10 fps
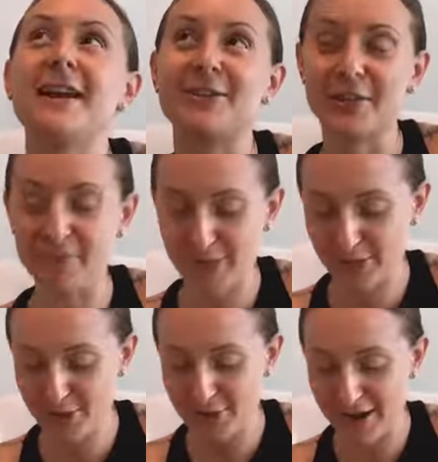I took a
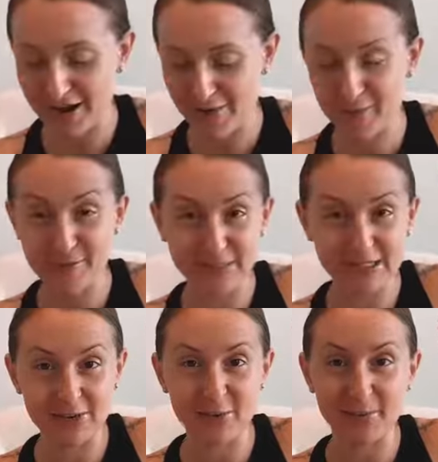picture of a
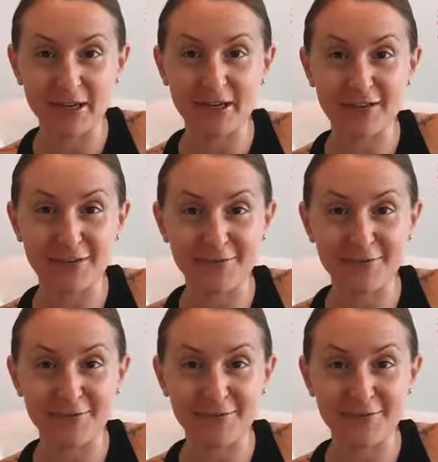mosquito bite I got